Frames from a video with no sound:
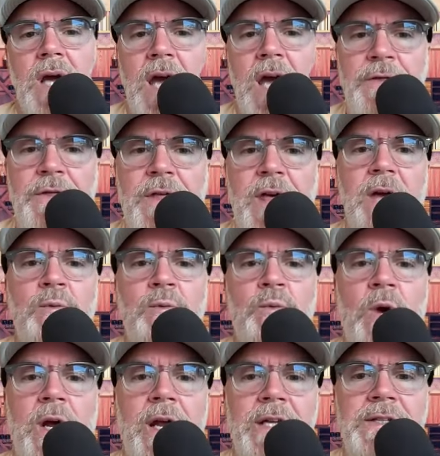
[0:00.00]
And then
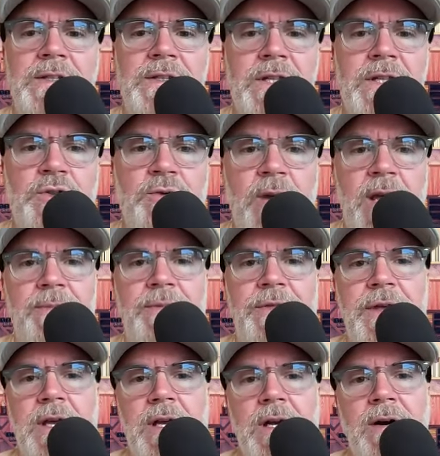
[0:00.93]
when is the Dream
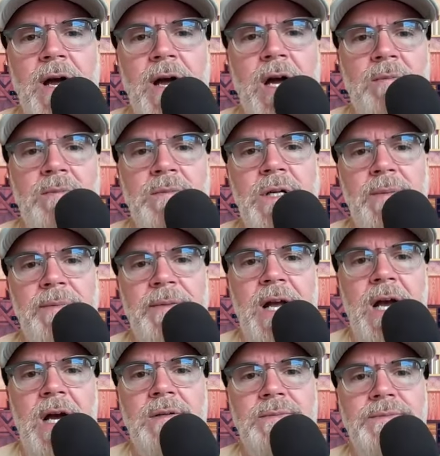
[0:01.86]
Theater album
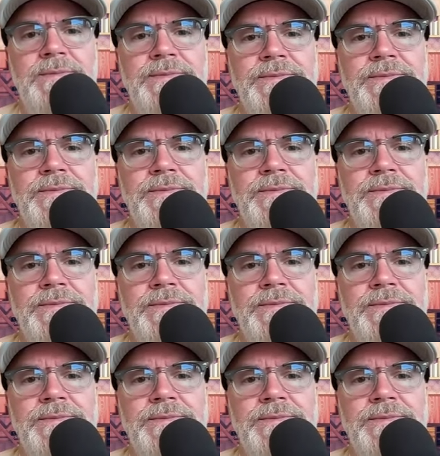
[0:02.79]
coming out?